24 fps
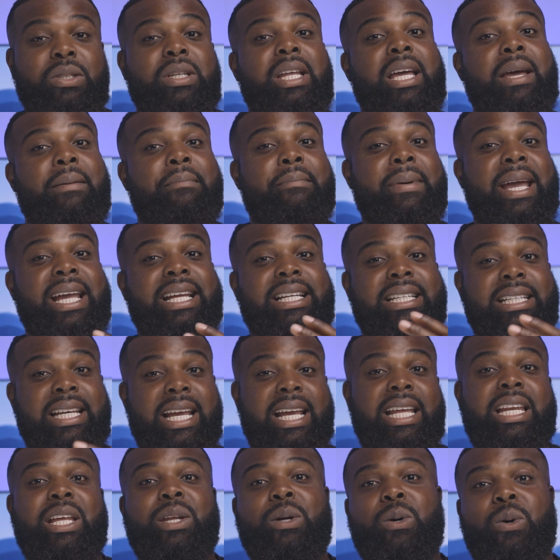you didn't
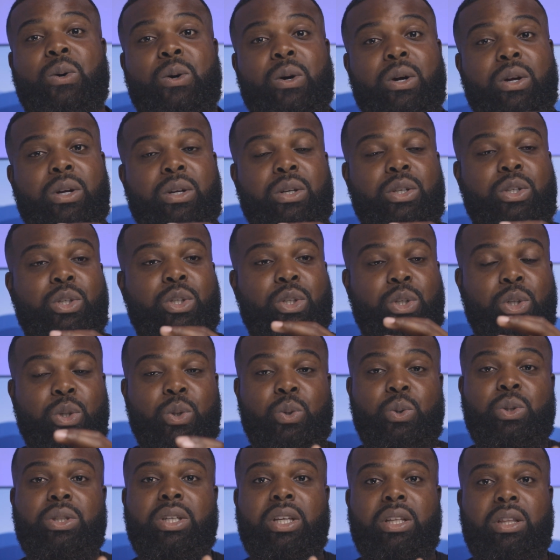maintain it or
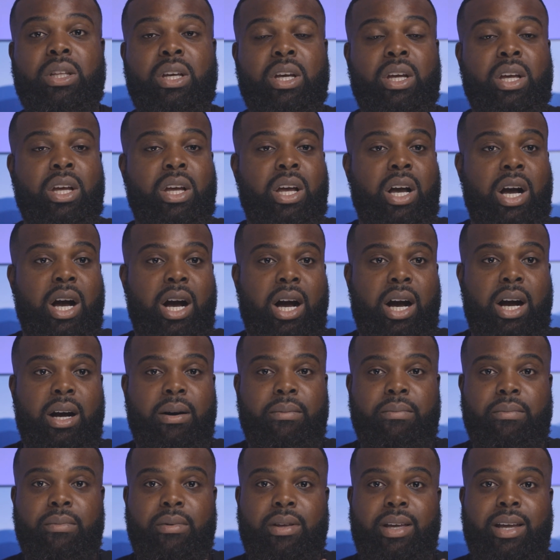use it
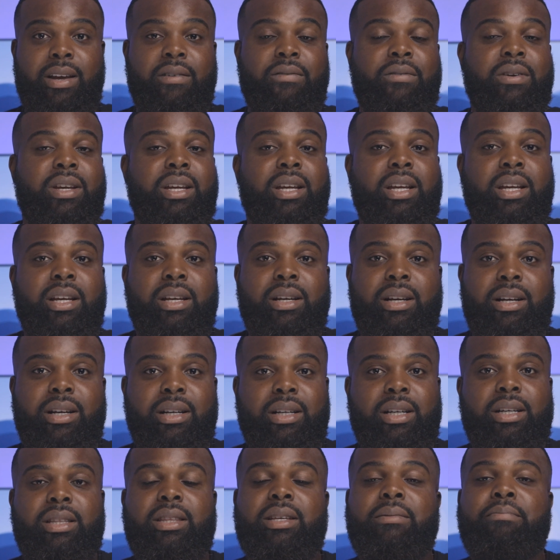every
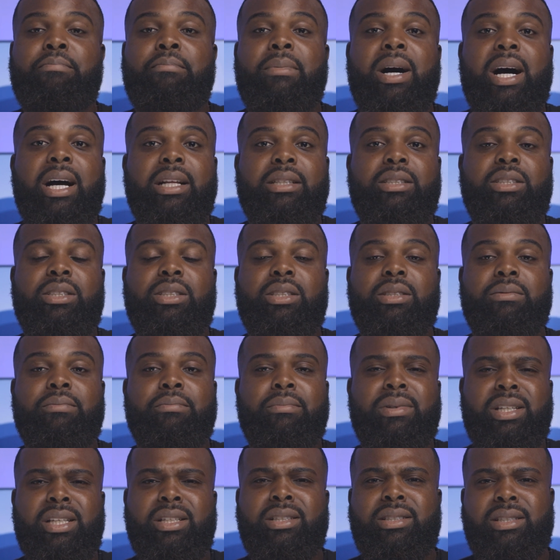other month to
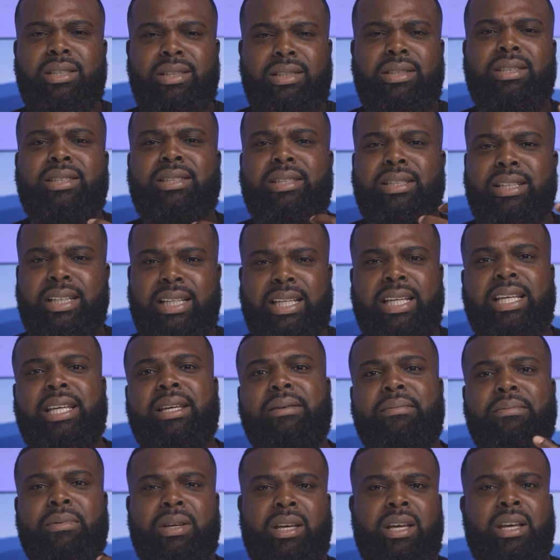
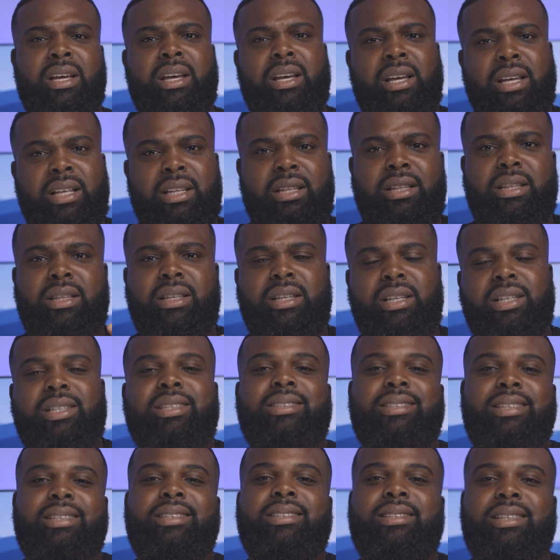keep,
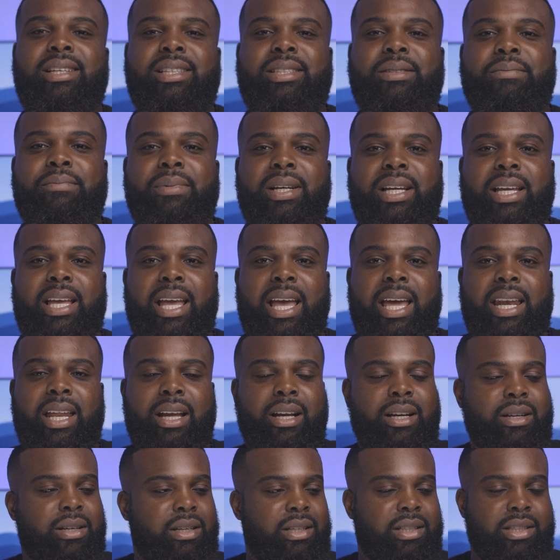because it's
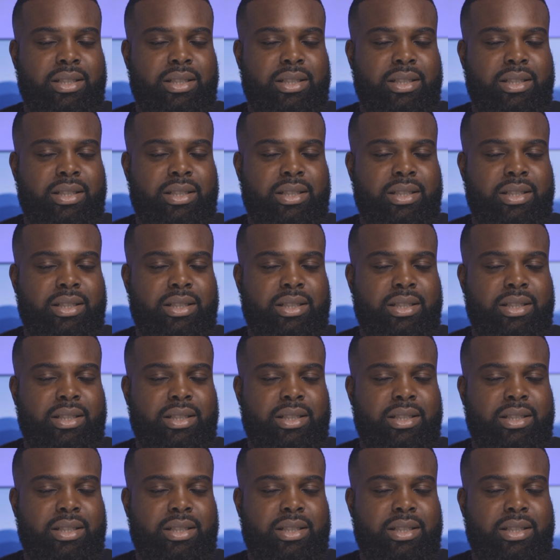mechanical.